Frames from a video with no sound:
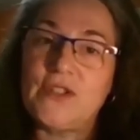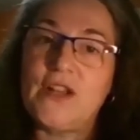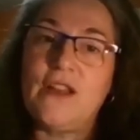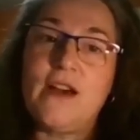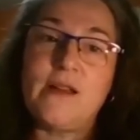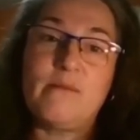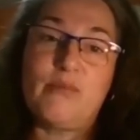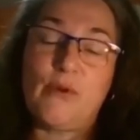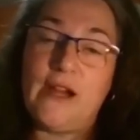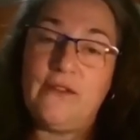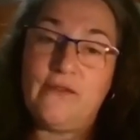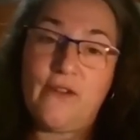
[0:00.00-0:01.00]
There's a lot of
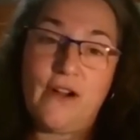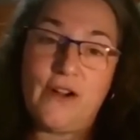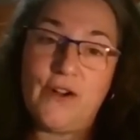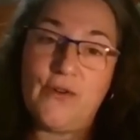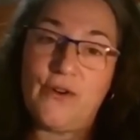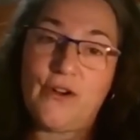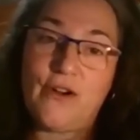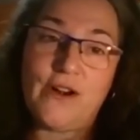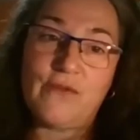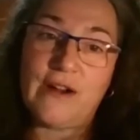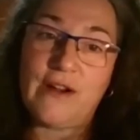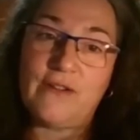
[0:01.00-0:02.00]
brain fog going
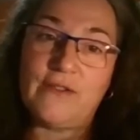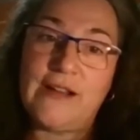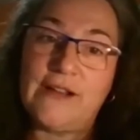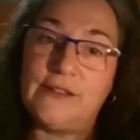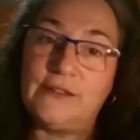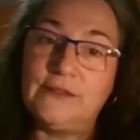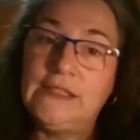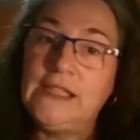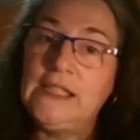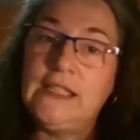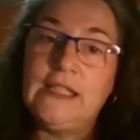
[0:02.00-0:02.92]
on around now,